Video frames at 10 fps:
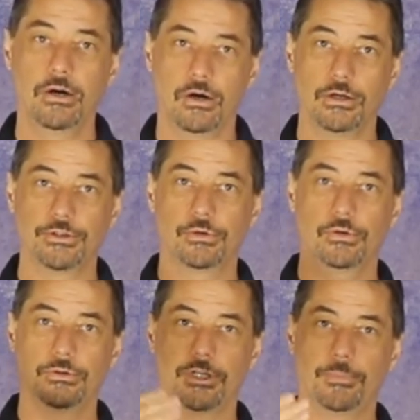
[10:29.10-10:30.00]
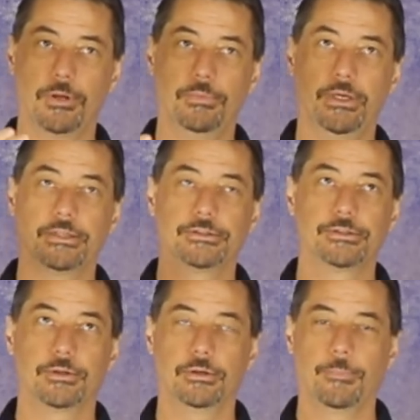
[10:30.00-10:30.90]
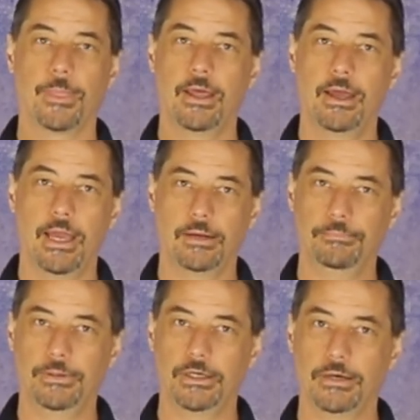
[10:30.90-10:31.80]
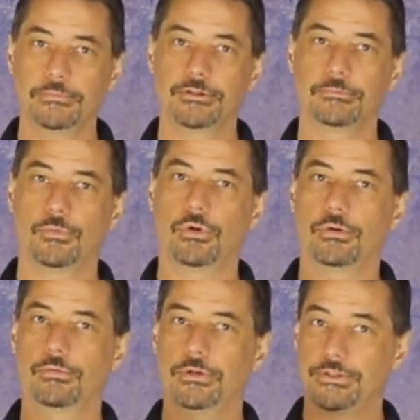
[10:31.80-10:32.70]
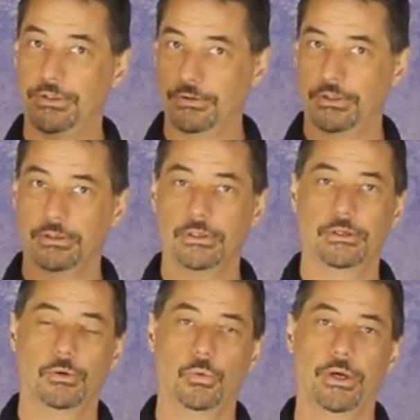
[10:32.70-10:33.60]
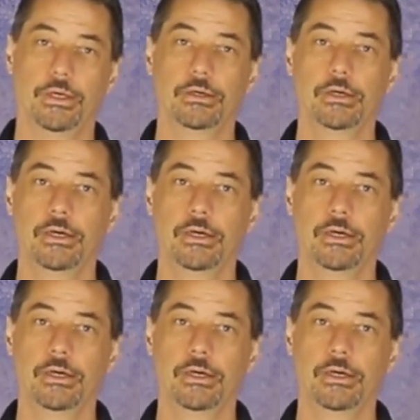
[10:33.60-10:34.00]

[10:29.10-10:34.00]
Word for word: also goes up and begets and becomes more resilient in a way.